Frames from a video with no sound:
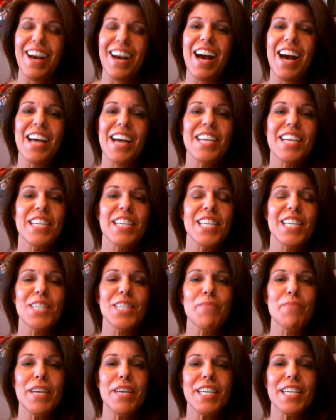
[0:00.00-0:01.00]
Hi, it's
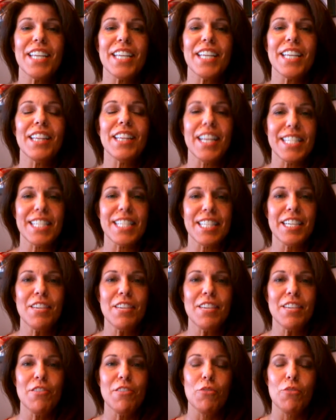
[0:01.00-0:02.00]
me again,
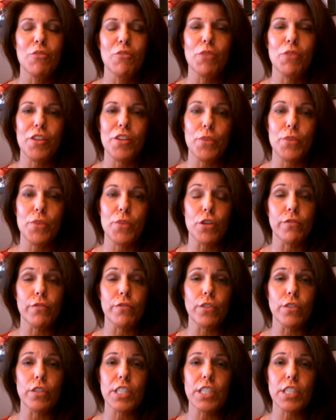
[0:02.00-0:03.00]
Leslie, with
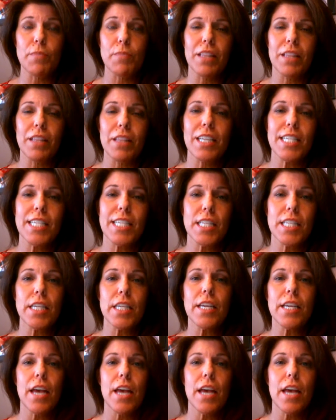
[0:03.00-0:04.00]
Beautiful Looks by
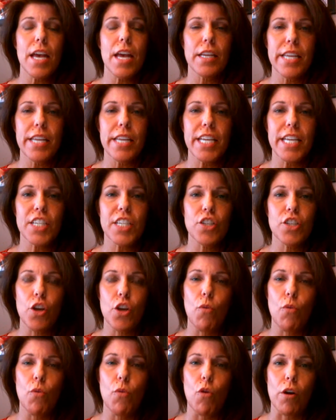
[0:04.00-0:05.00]
Leslie and Inked
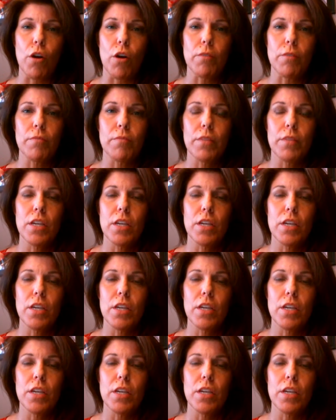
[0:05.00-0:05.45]
No More.